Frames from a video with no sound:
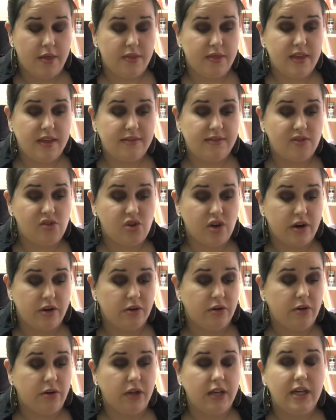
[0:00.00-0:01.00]
this
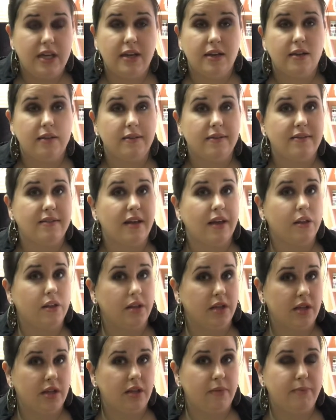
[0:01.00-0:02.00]
journal, it is a
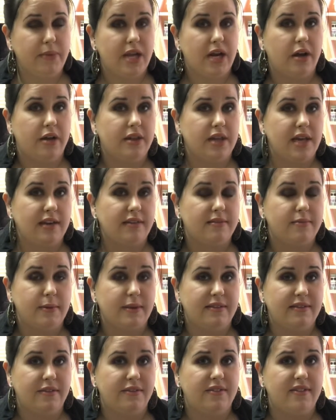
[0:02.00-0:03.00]
little bit on the
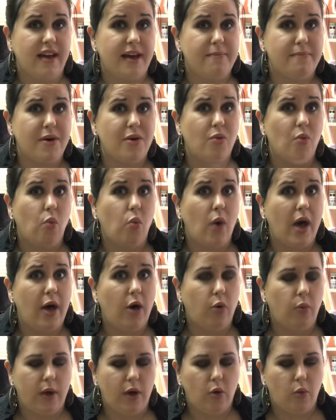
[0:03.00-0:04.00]
expensive side, but
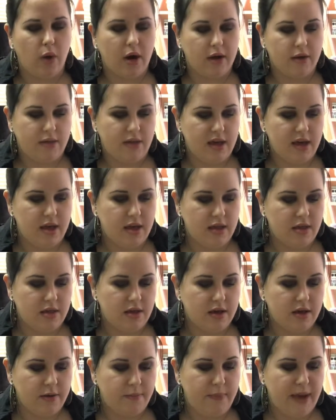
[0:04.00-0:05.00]
well, well worth it.
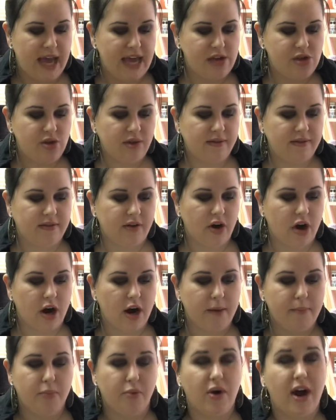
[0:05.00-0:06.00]
The pages
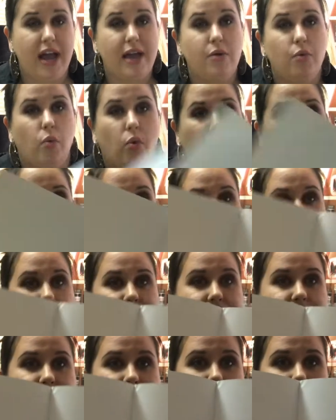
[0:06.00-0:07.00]
are bright
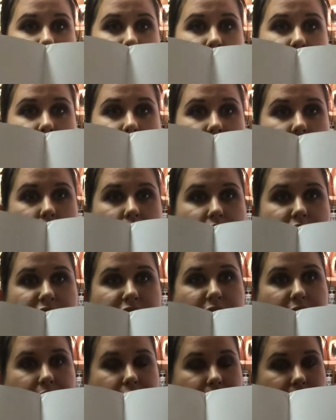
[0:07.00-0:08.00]
white
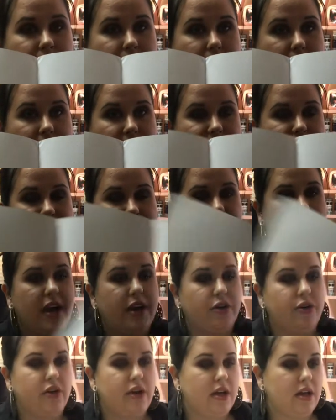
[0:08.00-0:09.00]
You've got that nice
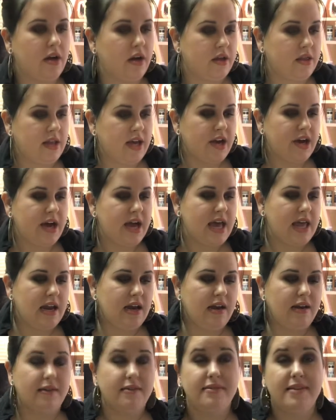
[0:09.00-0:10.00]
dot grid on there and
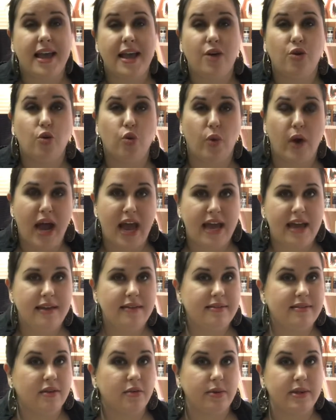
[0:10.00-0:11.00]
it is a gray,
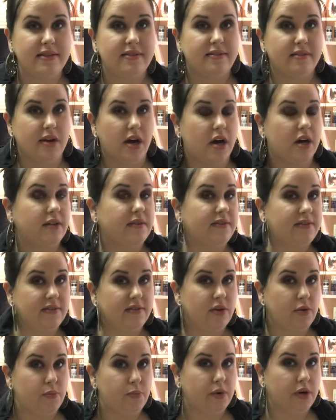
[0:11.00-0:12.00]
so it's not
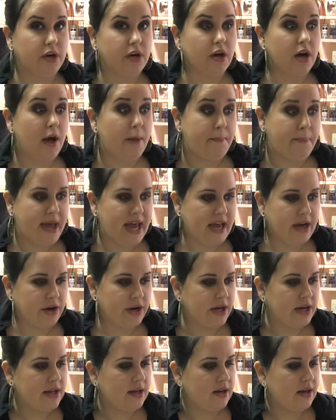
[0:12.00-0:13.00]
super
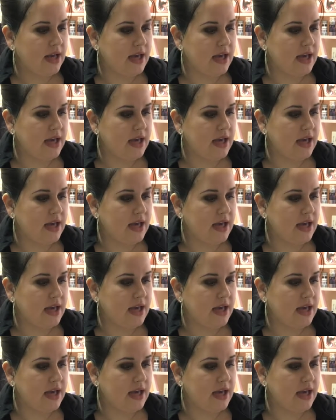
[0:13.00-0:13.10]
apparent.